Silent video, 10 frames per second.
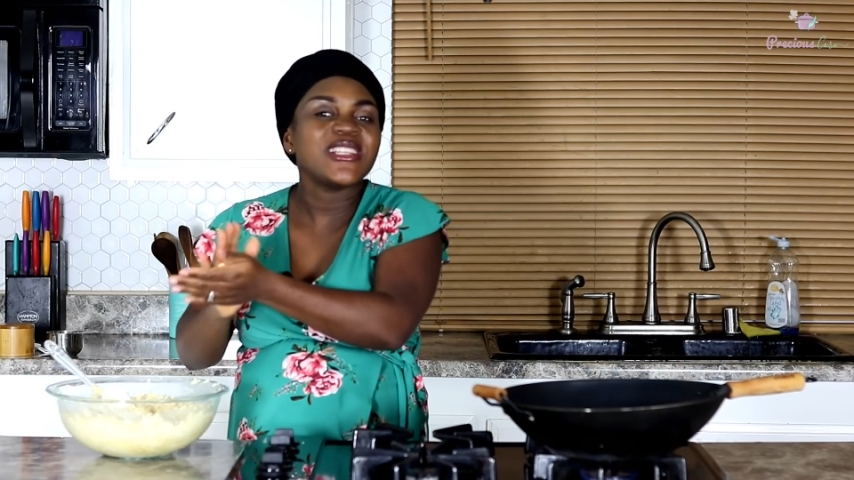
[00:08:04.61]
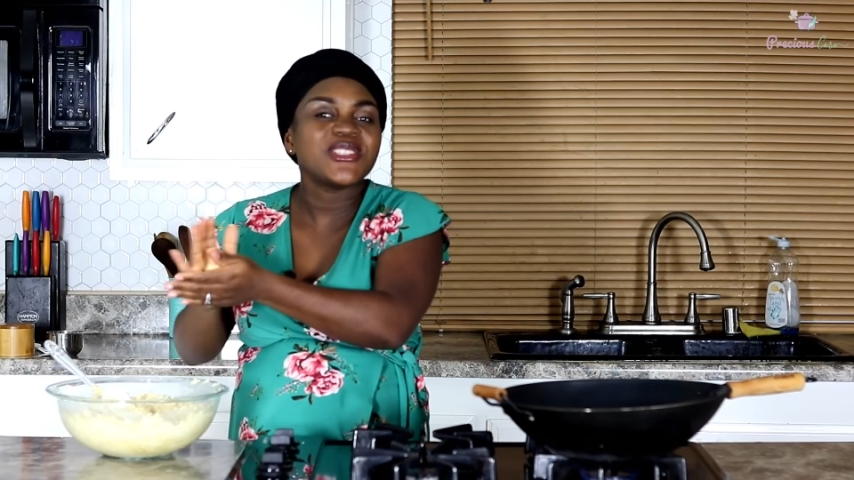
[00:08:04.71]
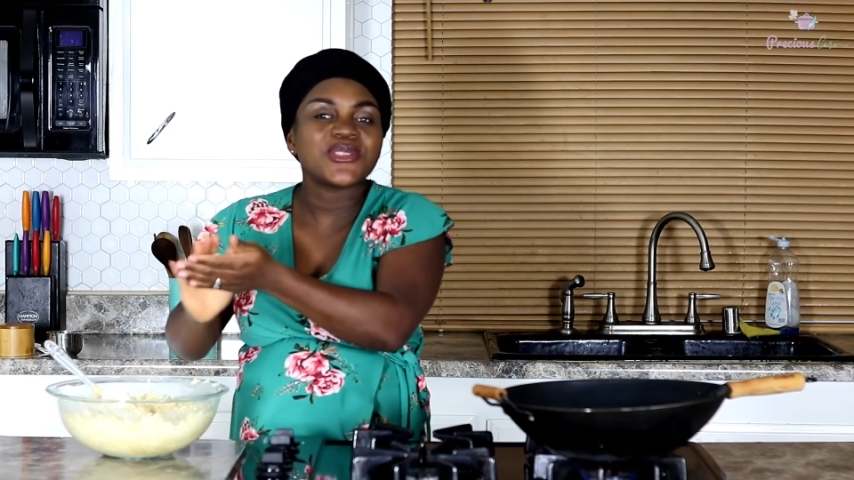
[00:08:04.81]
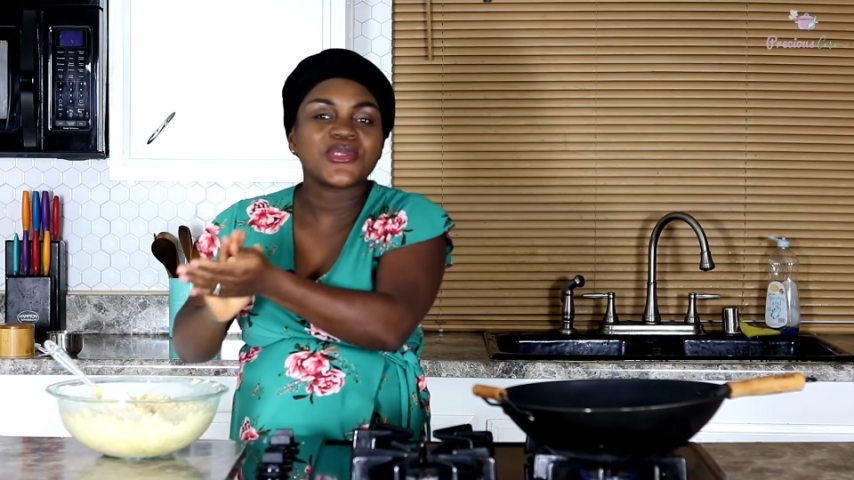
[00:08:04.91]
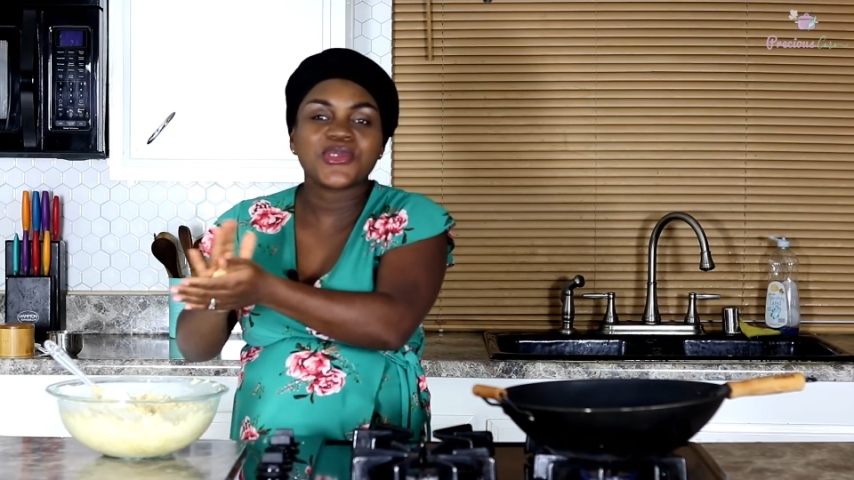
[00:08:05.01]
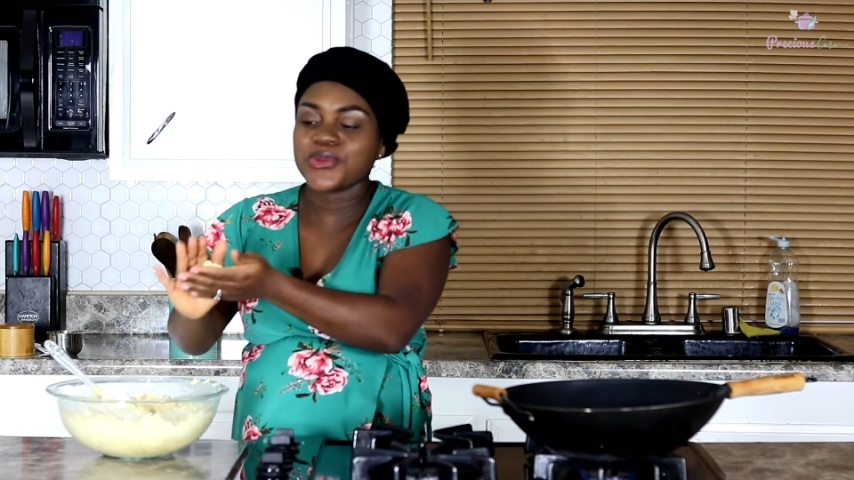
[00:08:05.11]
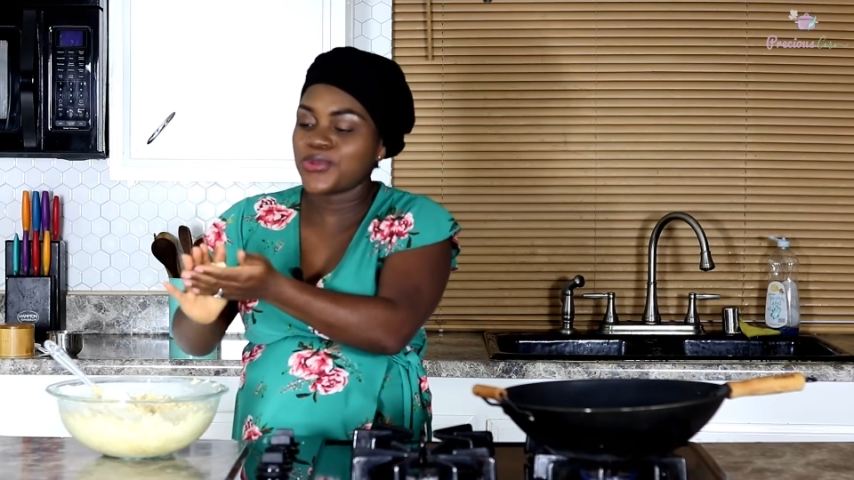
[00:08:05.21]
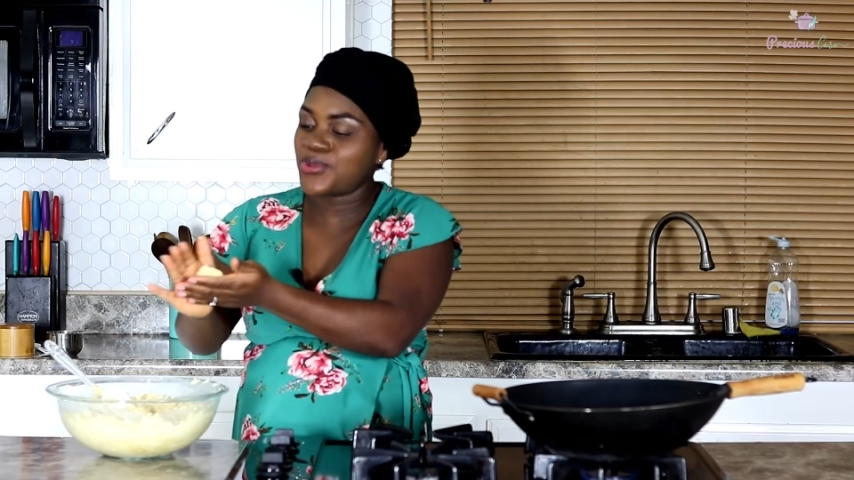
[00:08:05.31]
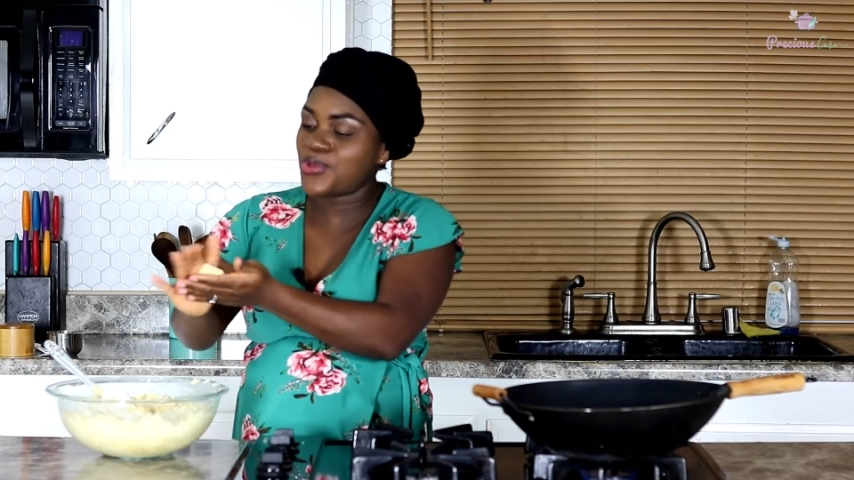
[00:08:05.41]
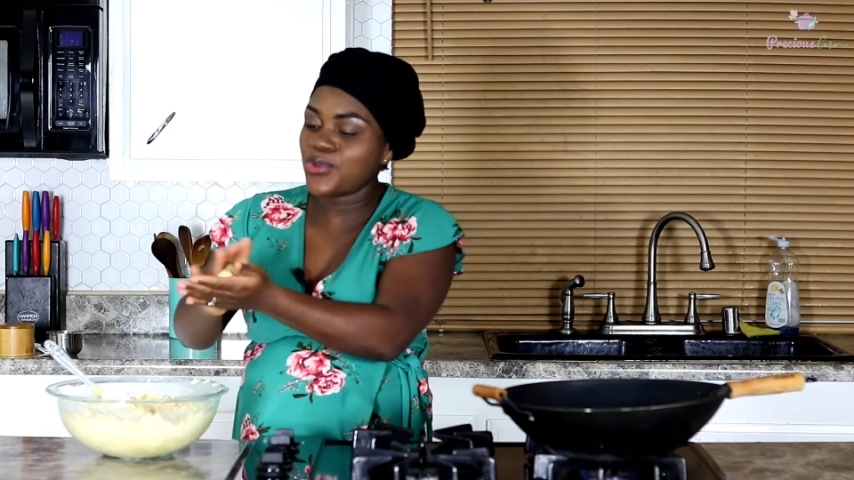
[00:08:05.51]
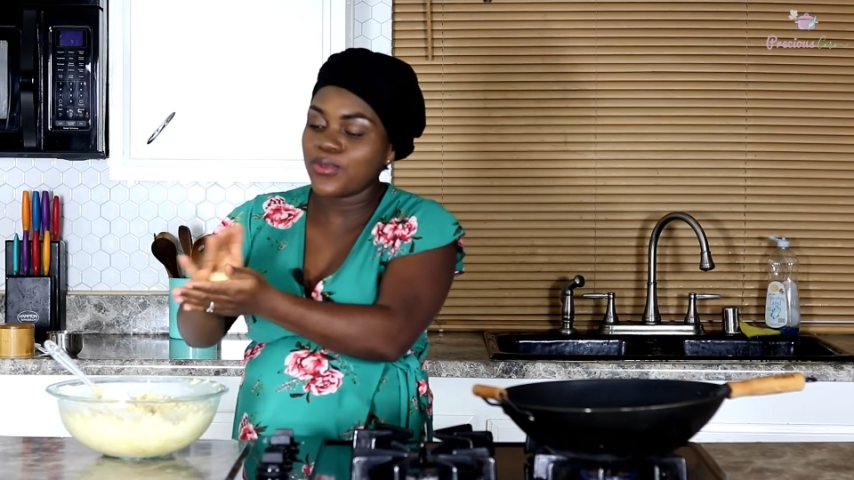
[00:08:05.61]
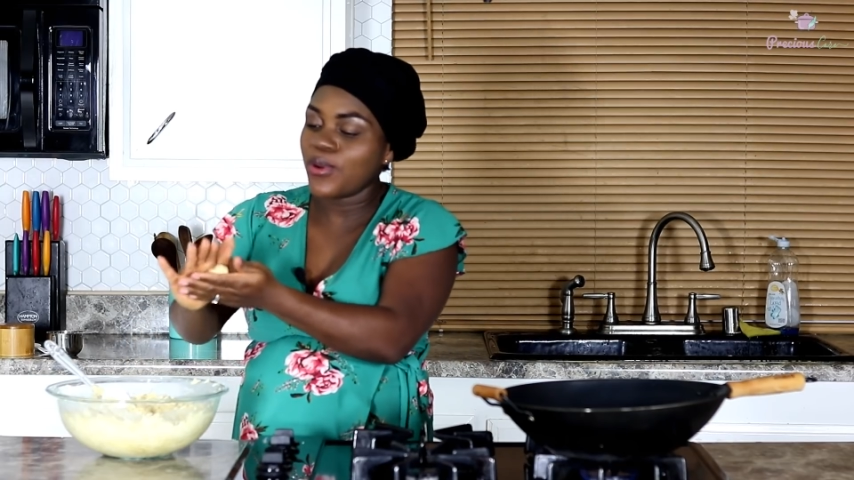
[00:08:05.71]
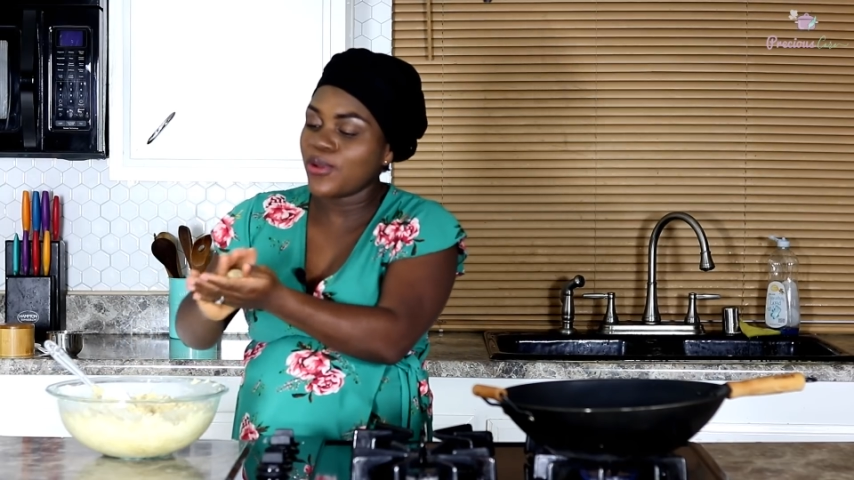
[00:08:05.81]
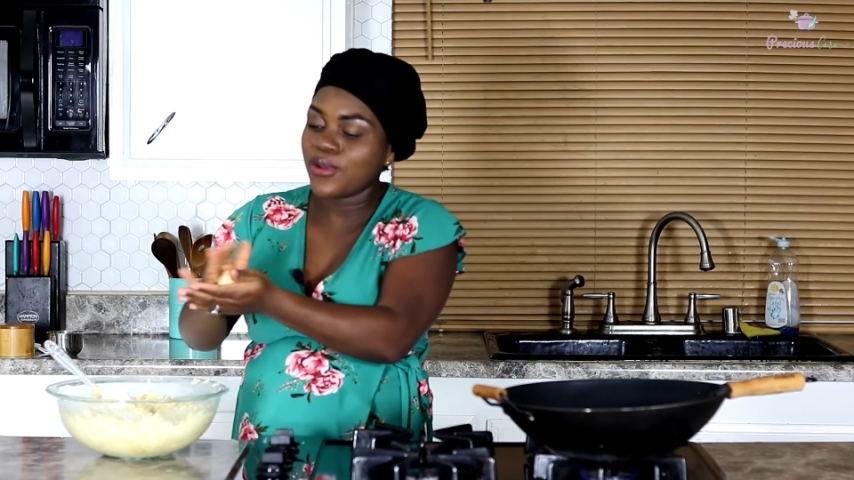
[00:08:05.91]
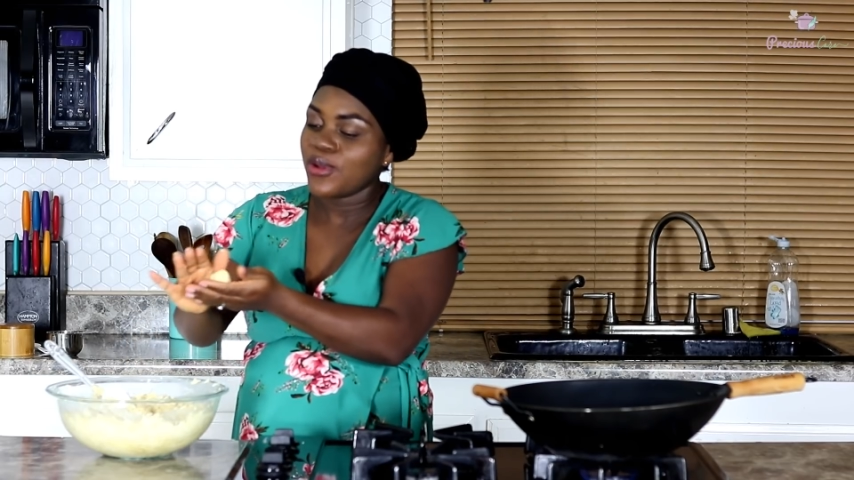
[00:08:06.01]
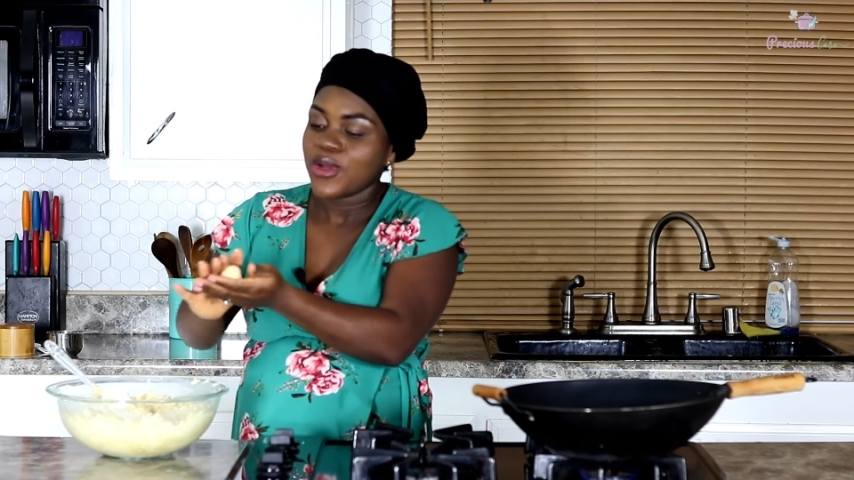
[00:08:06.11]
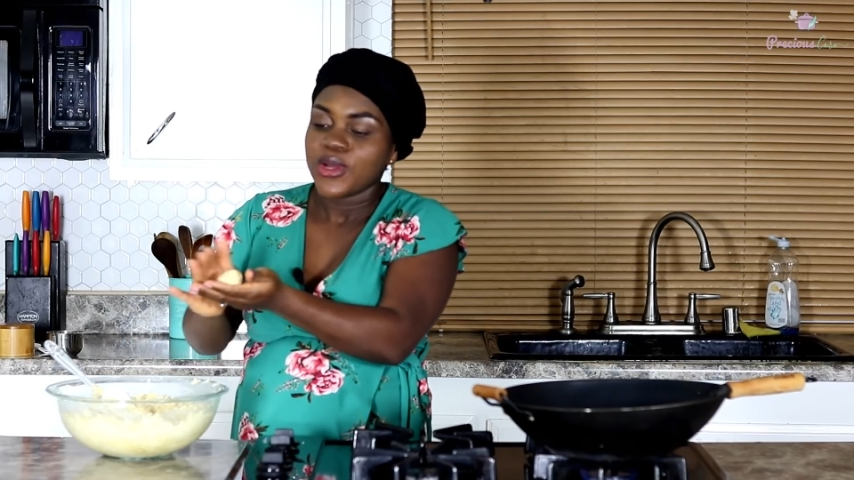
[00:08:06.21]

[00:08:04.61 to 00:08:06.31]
inch to 2 balls.